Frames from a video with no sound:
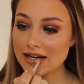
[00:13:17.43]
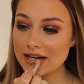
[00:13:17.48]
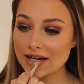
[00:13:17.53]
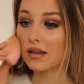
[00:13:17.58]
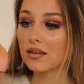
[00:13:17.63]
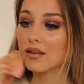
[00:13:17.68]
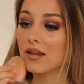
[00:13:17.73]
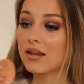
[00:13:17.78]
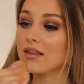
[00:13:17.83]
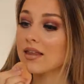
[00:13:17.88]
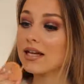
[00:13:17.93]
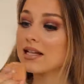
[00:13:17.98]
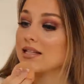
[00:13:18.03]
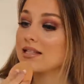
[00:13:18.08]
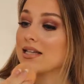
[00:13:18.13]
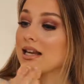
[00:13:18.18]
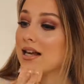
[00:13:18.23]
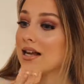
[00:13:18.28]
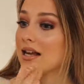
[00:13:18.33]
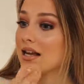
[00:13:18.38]
I think
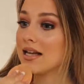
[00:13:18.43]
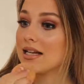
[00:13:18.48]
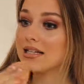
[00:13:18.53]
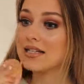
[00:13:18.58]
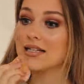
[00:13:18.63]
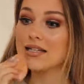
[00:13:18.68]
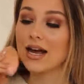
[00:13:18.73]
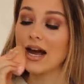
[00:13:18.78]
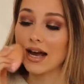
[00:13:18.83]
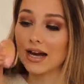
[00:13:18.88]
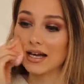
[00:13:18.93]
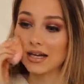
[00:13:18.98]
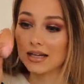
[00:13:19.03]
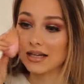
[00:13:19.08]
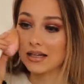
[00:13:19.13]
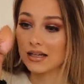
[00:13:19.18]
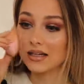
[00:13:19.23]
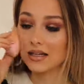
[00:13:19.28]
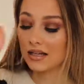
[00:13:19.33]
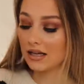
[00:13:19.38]
that's it.
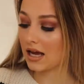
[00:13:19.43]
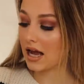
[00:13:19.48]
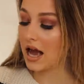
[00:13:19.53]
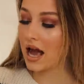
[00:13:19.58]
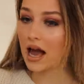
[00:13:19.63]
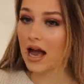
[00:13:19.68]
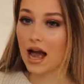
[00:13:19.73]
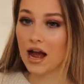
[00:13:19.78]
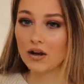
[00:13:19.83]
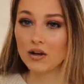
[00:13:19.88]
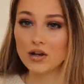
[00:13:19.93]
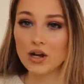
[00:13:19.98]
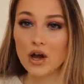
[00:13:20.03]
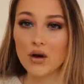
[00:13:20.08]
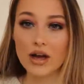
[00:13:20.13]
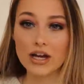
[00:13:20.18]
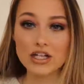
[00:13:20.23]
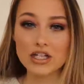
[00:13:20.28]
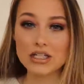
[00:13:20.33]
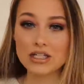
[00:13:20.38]
I don't
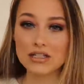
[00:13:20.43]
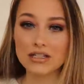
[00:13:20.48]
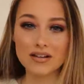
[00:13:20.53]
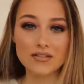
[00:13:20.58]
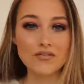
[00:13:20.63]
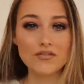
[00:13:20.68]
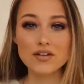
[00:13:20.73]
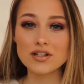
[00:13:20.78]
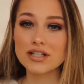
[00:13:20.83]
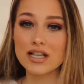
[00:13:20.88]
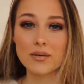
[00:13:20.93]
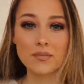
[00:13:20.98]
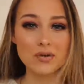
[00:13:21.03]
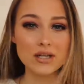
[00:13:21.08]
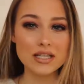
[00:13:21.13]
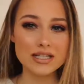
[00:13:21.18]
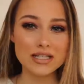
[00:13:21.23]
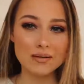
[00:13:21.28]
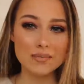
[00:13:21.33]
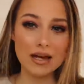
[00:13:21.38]
know. For some
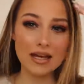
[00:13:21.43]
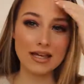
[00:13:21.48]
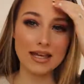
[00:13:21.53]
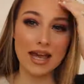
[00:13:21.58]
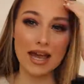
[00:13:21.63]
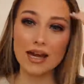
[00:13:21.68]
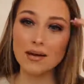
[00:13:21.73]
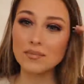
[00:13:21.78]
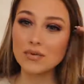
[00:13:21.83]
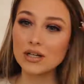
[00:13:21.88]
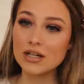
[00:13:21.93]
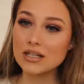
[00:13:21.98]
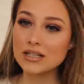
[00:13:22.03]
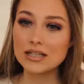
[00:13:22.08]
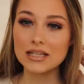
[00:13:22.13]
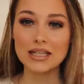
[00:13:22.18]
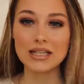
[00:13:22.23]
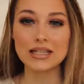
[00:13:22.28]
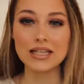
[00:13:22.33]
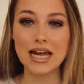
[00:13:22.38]
reason my camera,
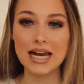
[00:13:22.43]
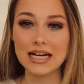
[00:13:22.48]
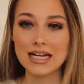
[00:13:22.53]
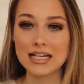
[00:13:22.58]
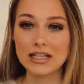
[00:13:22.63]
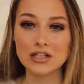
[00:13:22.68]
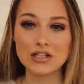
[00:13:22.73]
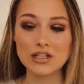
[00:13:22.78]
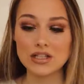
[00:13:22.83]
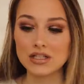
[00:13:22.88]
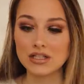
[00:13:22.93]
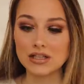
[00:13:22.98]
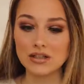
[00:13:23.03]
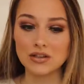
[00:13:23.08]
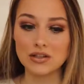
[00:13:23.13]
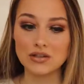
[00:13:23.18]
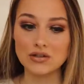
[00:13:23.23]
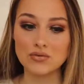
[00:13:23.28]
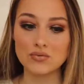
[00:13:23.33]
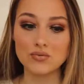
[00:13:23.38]
the lighting just
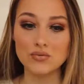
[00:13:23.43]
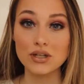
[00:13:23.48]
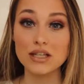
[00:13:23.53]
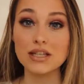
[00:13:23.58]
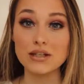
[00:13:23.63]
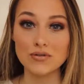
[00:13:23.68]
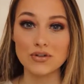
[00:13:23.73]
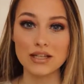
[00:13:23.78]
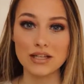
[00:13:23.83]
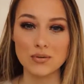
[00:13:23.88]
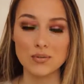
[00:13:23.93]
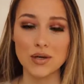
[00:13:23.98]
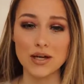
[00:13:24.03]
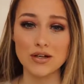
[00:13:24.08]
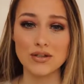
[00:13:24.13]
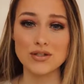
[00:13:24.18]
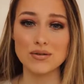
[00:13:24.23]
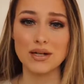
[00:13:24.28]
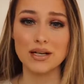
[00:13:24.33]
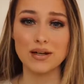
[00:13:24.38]
looks really
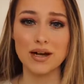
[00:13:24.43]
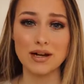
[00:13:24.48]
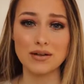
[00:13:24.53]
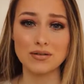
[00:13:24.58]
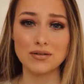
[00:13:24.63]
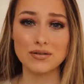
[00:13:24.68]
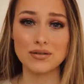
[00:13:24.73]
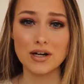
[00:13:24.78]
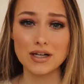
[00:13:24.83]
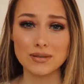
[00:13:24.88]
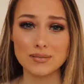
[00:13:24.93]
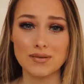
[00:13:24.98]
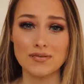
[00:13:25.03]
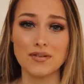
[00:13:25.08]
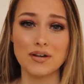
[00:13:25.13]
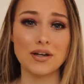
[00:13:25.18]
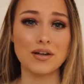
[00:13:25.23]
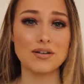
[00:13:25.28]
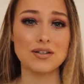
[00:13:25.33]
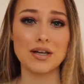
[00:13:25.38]
weird. So I cross my
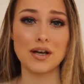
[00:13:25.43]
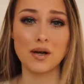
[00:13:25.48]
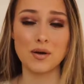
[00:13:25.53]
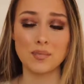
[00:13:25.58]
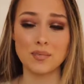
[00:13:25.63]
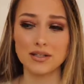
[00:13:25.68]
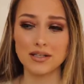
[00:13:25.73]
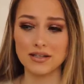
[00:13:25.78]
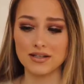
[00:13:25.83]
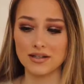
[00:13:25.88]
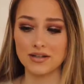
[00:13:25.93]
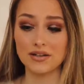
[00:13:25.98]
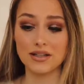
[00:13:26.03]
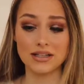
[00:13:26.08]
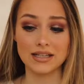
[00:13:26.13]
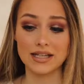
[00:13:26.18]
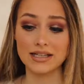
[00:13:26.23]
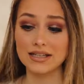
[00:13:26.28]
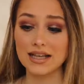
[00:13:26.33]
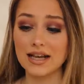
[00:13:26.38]
fingers. I hope it doesn't
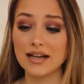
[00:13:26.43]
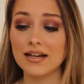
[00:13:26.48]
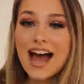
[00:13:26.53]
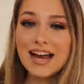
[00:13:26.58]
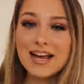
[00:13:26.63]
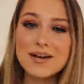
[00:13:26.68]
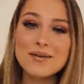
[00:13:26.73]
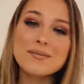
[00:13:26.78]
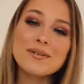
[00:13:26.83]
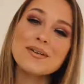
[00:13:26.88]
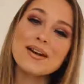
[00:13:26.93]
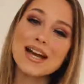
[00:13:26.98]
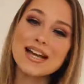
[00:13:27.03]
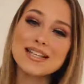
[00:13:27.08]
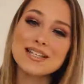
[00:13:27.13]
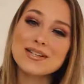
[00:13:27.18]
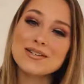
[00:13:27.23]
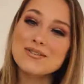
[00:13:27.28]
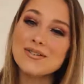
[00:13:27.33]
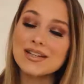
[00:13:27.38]
look like that. I hope you
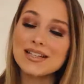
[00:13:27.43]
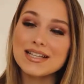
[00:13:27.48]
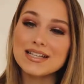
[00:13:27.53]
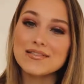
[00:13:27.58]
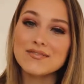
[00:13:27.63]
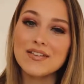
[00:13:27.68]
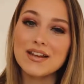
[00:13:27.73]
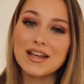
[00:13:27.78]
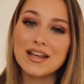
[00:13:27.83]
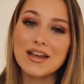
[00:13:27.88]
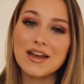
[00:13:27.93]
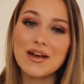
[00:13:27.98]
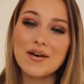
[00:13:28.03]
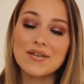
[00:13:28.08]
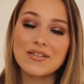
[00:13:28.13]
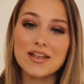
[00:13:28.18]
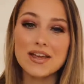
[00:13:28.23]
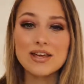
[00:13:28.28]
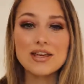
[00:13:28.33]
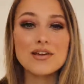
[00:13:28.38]
guys enjoyed this video.
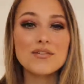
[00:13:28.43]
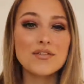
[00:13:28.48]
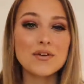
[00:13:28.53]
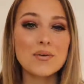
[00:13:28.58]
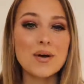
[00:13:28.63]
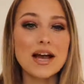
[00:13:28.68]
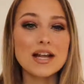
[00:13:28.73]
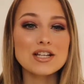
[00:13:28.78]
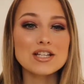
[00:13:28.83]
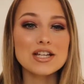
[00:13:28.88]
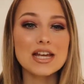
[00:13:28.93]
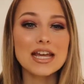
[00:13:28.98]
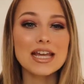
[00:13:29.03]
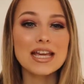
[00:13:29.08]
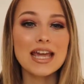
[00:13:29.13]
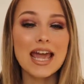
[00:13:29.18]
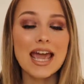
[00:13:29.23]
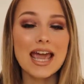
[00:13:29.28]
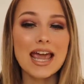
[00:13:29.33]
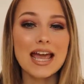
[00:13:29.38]
Thank you for
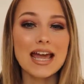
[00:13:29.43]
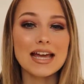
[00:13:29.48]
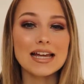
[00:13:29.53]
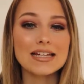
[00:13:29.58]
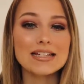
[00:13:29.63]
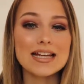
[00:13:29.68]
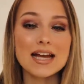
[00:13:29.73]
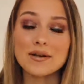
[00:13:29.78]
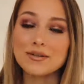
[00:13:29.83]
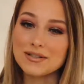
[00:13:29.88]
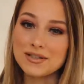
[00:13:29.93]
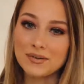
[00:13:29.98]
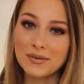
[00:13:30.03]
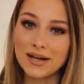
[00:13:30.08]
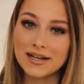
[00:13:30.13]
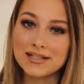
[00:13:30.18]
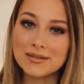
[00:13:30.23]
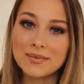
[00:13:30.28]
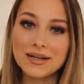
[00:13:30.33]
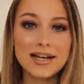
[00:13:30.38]
watching and I will see you
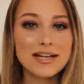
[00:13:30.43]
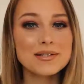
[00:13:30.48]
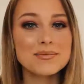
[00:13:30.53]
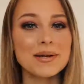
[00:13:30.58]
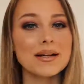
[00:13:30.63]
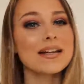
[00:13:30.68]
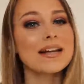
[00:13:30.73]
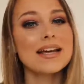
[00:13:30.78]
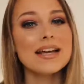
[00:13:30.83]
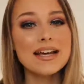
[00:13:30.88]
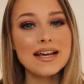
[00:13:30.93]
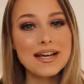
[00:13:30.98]
guys in my next one.